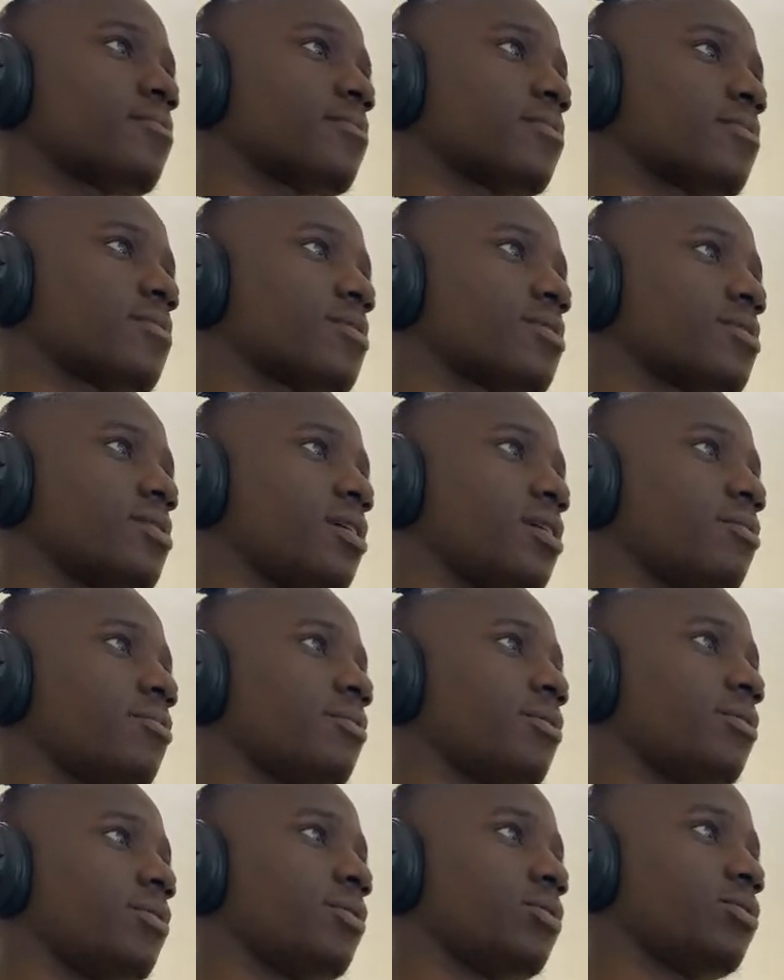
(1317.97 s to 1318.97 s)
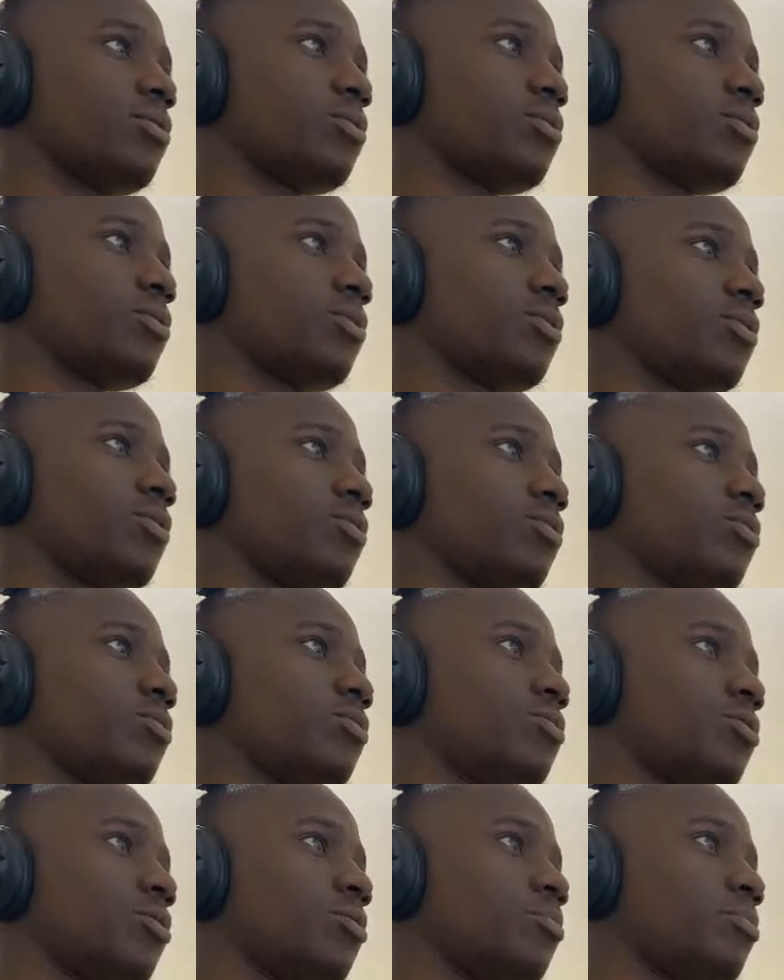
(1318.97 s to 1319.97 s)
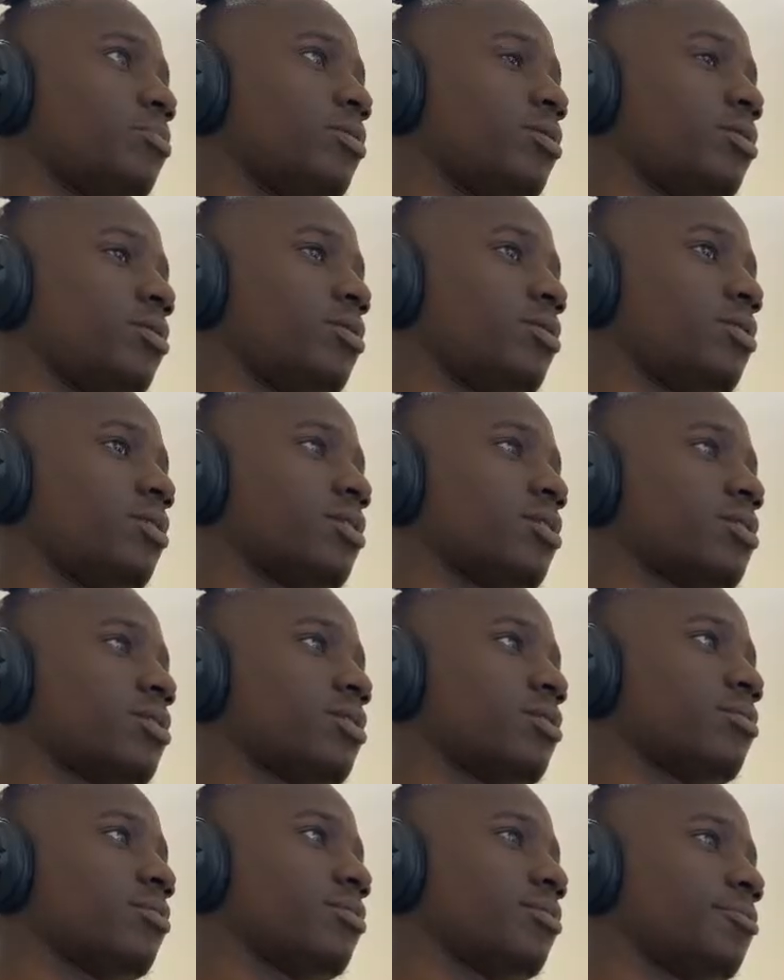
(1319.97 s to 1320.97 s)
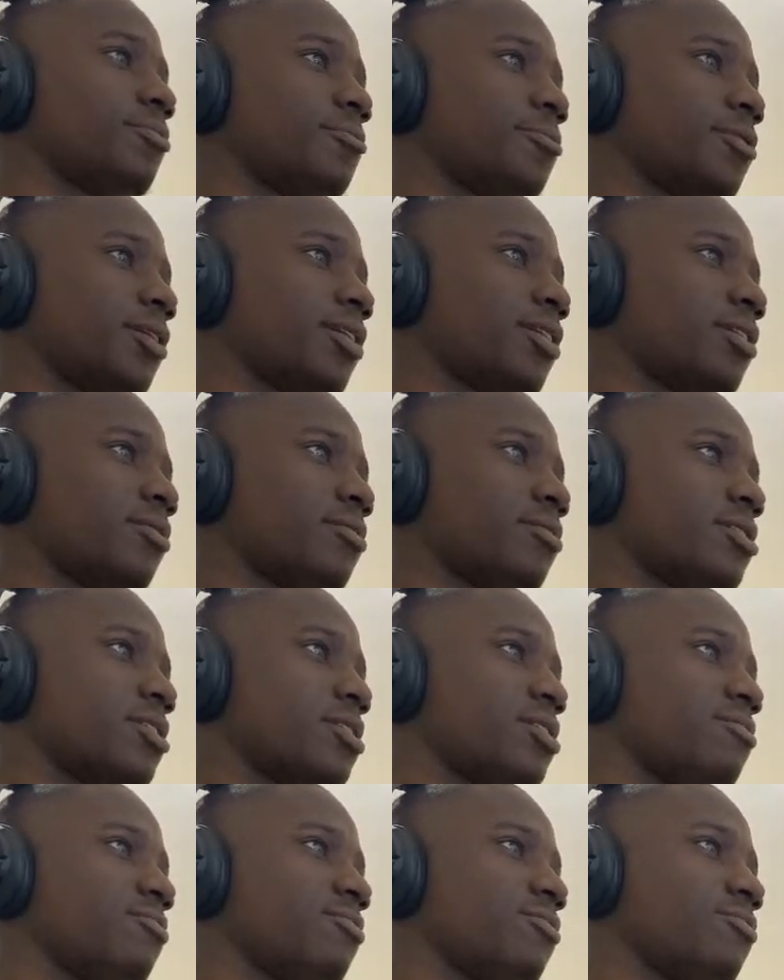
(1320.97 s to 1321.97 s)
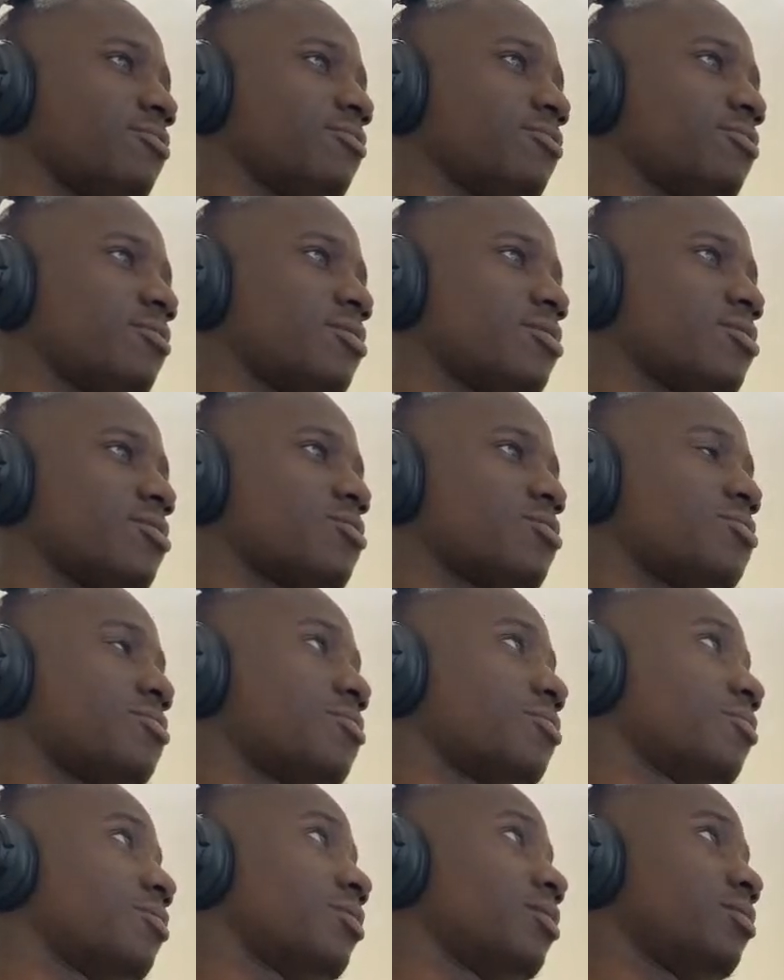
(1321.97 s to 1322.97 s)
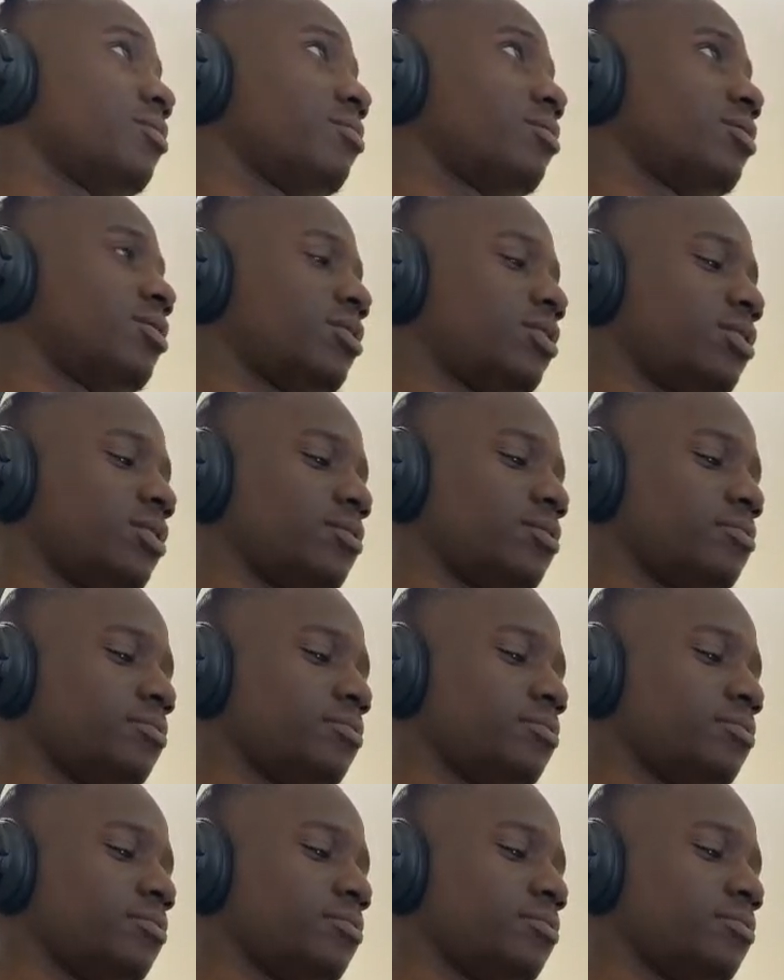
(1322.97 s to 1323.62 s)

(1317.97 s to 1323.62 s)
Looks like we're going to continue to drop until we take out this level, this draw on liquidity.